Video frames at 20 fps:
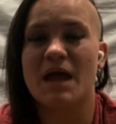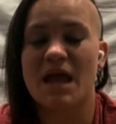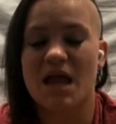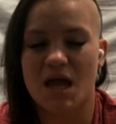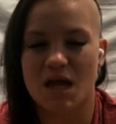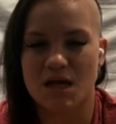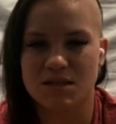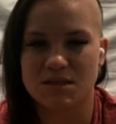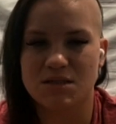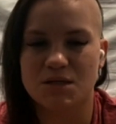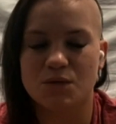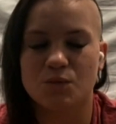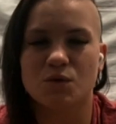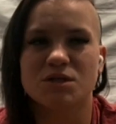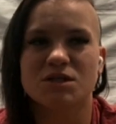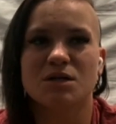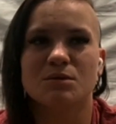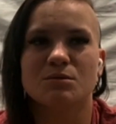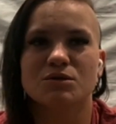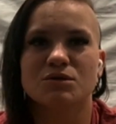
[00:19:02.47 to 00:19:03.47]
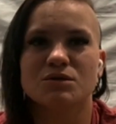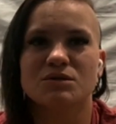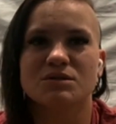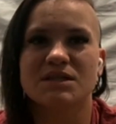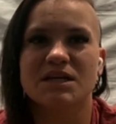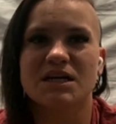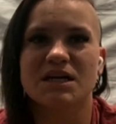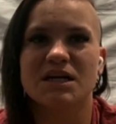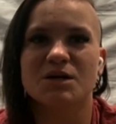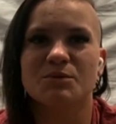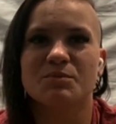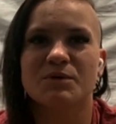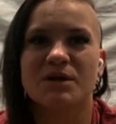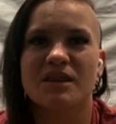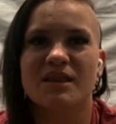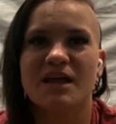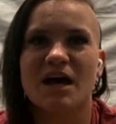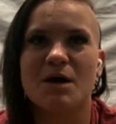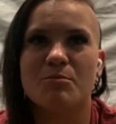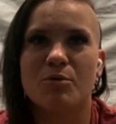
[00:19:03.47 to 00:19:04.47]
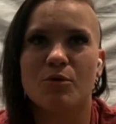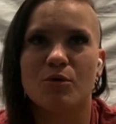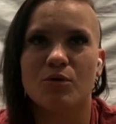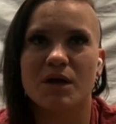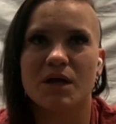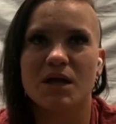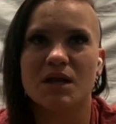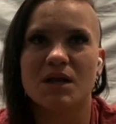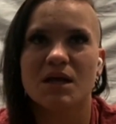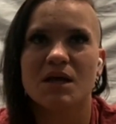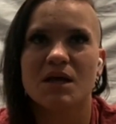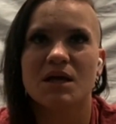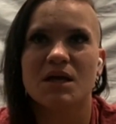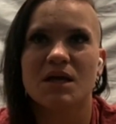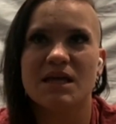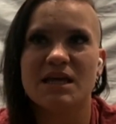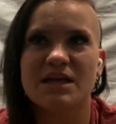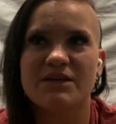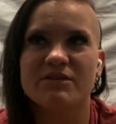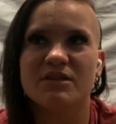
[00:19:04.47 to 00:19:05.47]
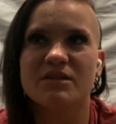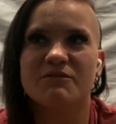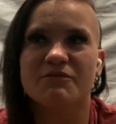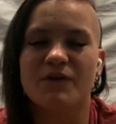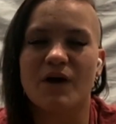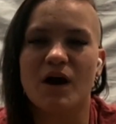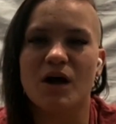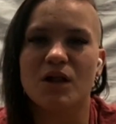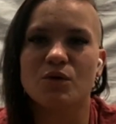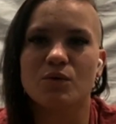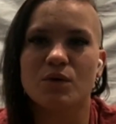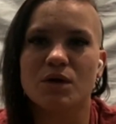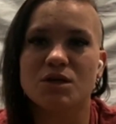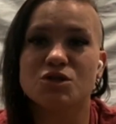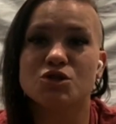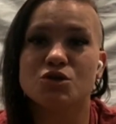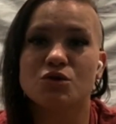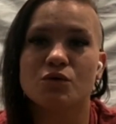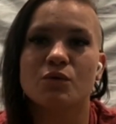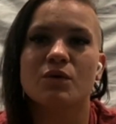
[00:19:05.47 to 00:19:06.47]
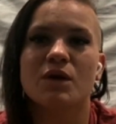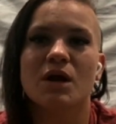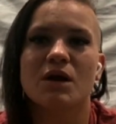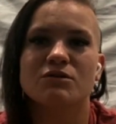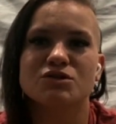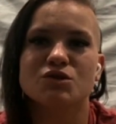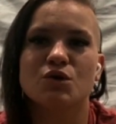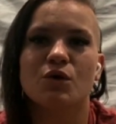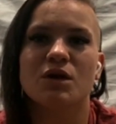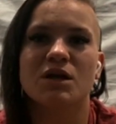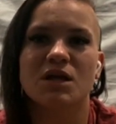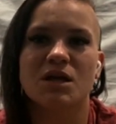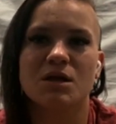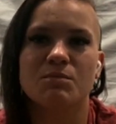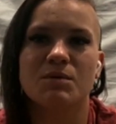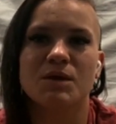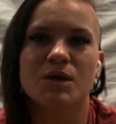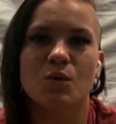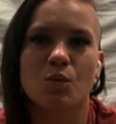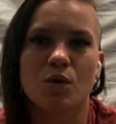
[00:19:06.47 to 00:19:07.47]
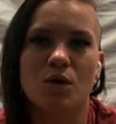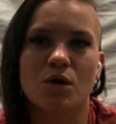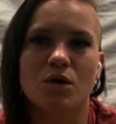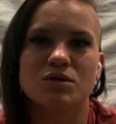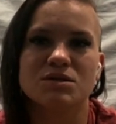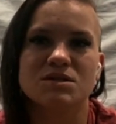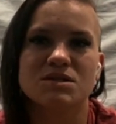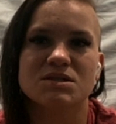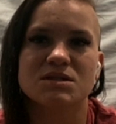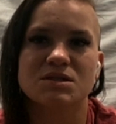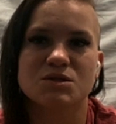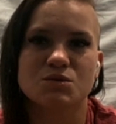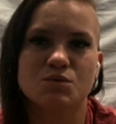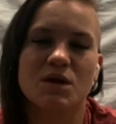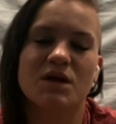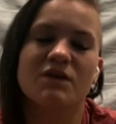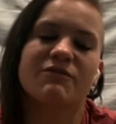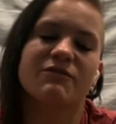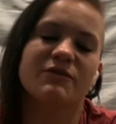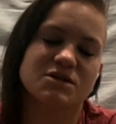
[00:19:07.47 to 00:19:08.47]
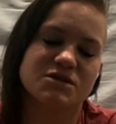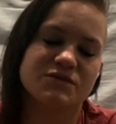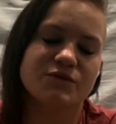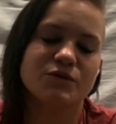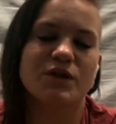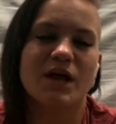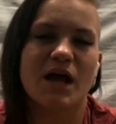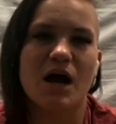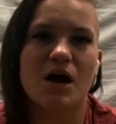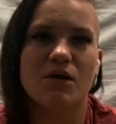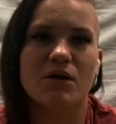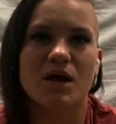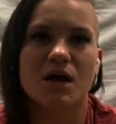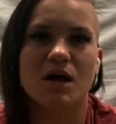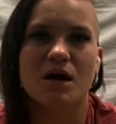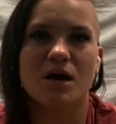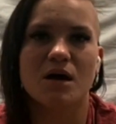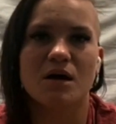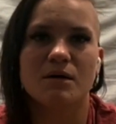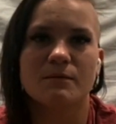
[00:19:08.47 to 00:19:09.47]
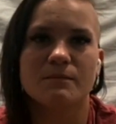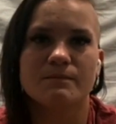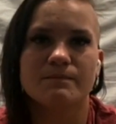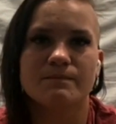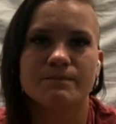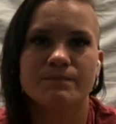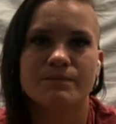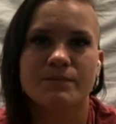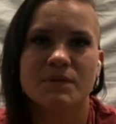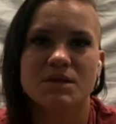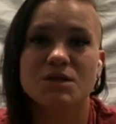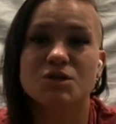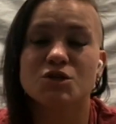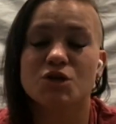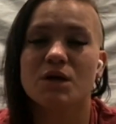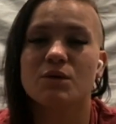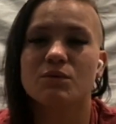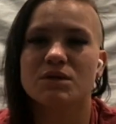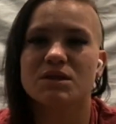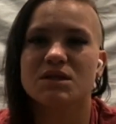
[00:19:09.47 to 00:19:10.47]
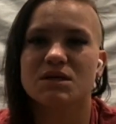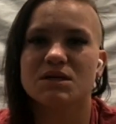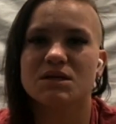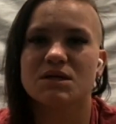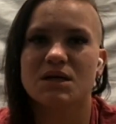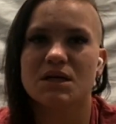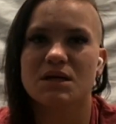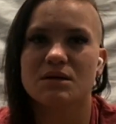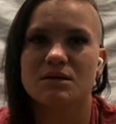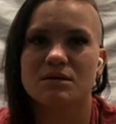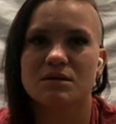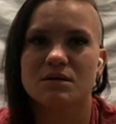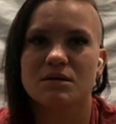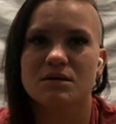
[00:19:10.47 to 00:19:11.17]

Pans and I won double gold there. But at that point, even the following June when I was going to compete Worlds, that's when I first flew down to train with the